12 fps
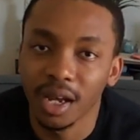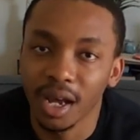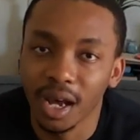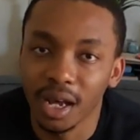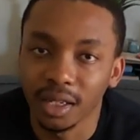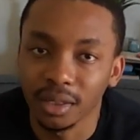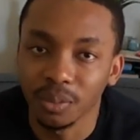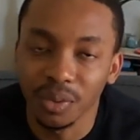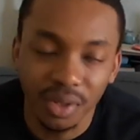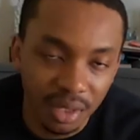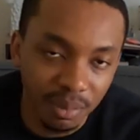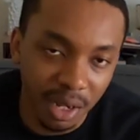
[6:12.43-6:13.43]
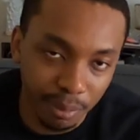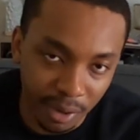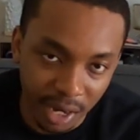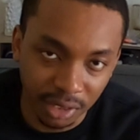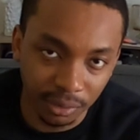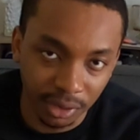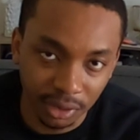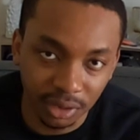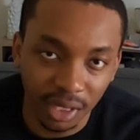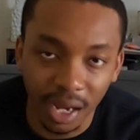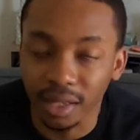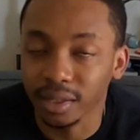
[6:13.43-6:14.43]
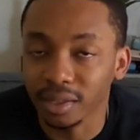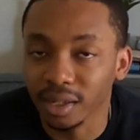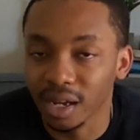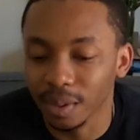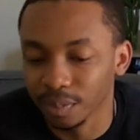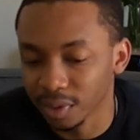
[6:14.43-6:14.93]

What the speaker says: and within my price range at the time.